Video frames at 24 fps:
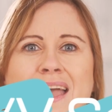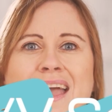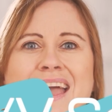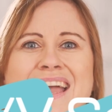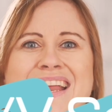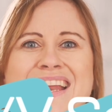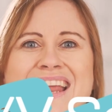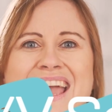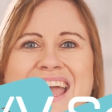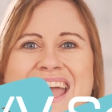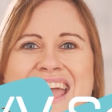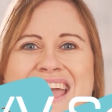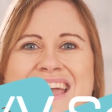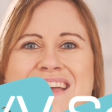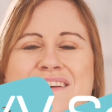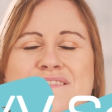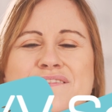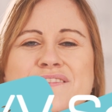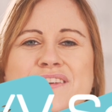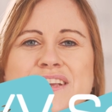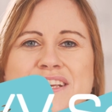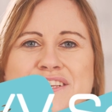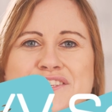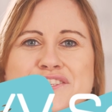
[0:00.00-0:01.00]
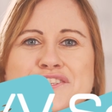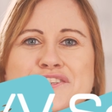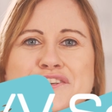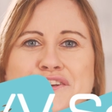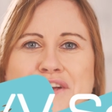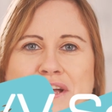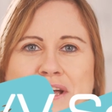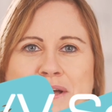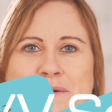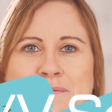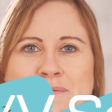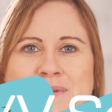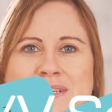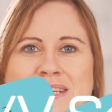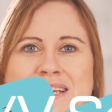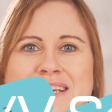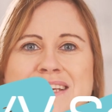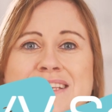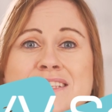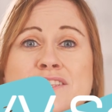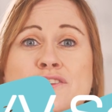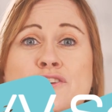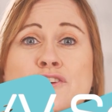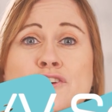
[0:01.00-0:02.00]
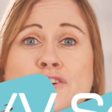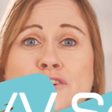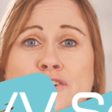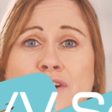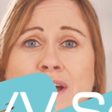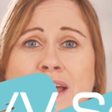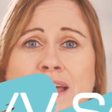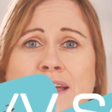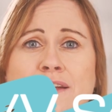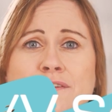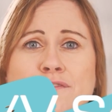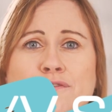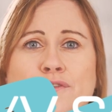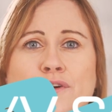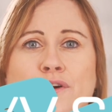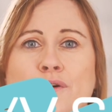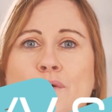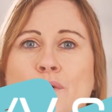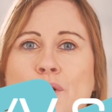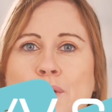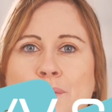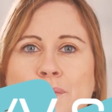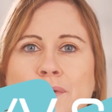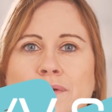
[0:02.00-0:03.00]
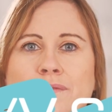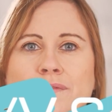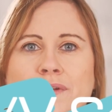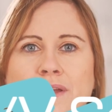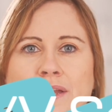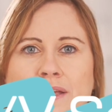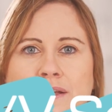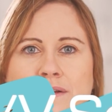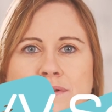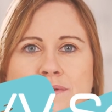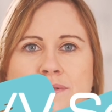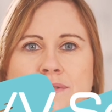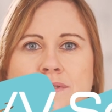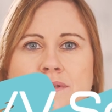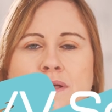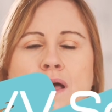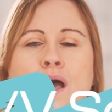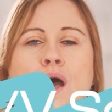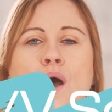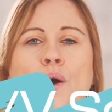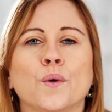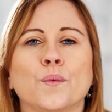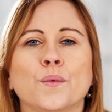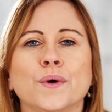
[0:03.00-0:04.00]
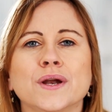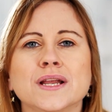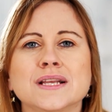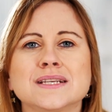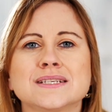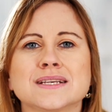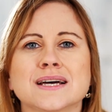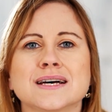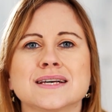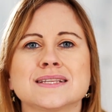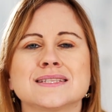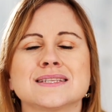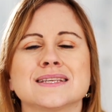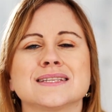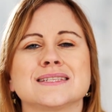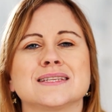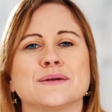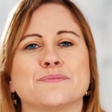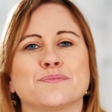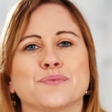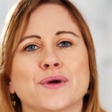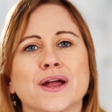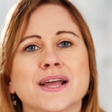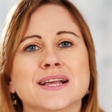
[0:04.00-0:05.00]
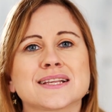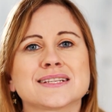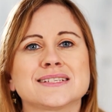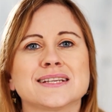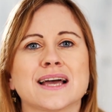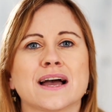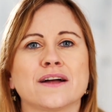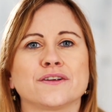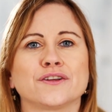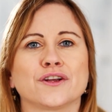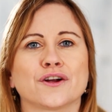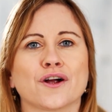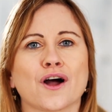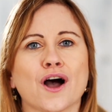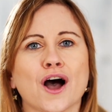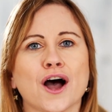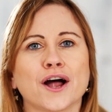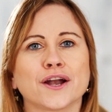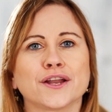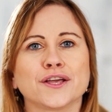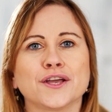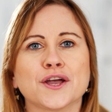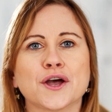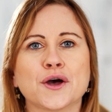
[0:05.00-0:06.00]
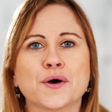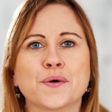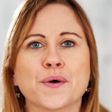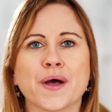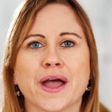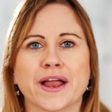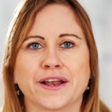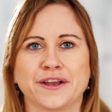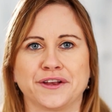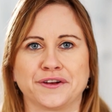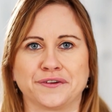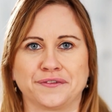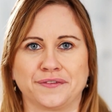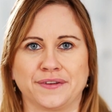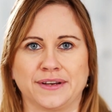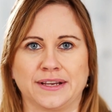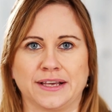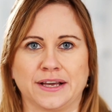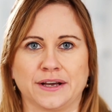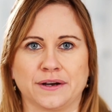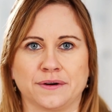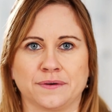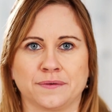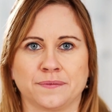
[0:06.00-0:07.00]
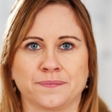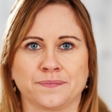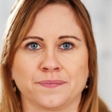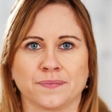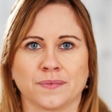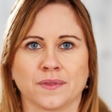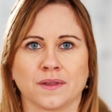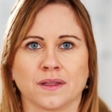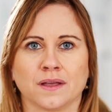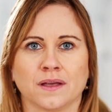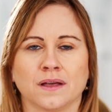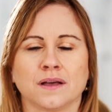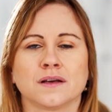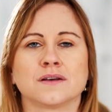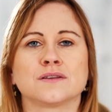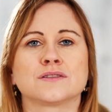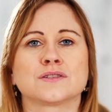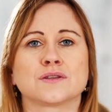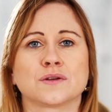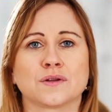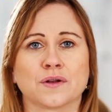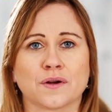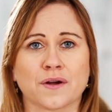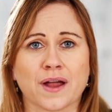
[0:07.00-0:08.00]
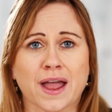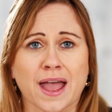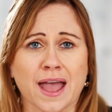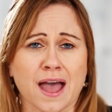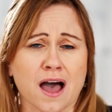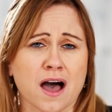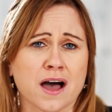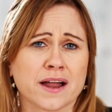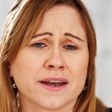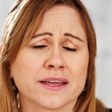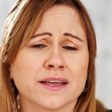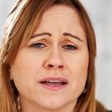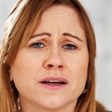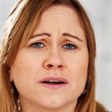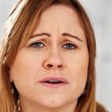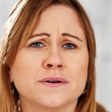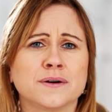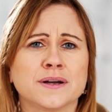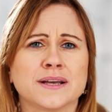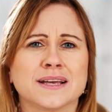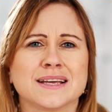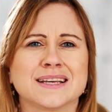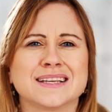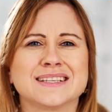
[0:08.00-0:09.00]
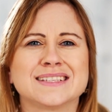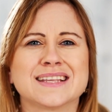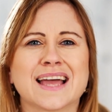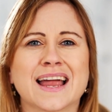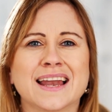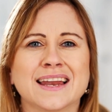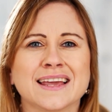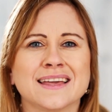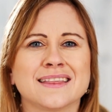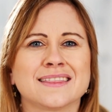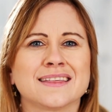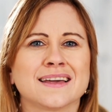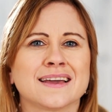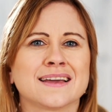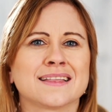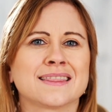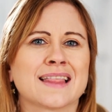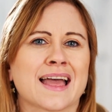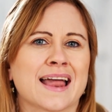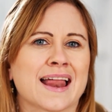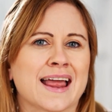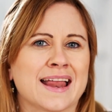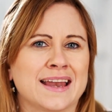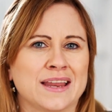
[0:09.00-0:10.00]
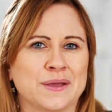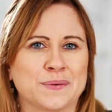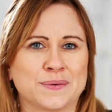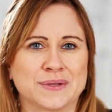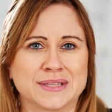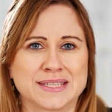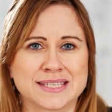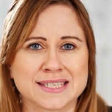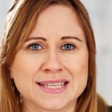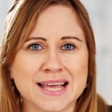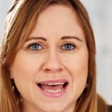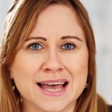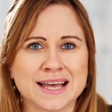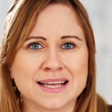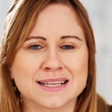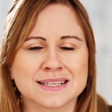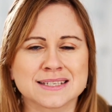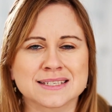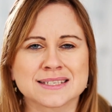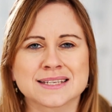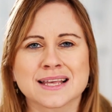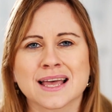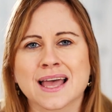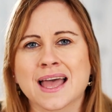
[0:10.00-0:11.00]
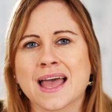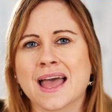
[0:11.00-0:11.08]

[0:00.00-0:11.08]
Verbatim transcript: An AV script is great for corporate videos. What it does is it breaks down your audio and your video. So your audio is anything that anyone says,